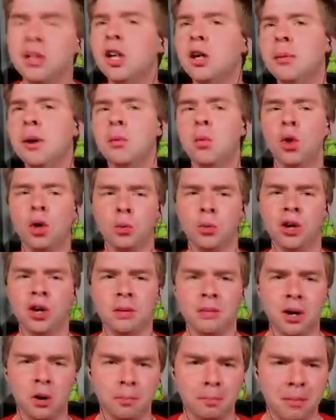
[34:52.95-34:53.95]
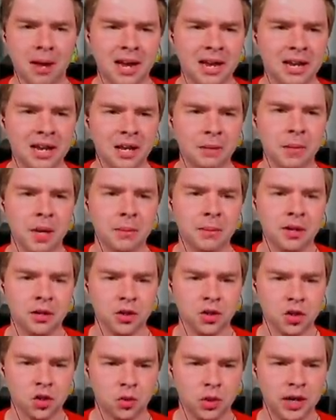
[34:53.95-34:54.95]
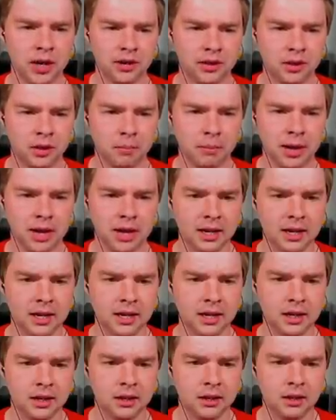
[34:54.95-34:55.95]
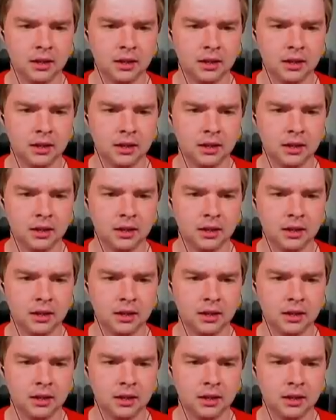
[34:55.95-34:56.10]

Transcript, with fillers: I'm a little bit more worried about Mankey. Maybe I'll strength the Mankey.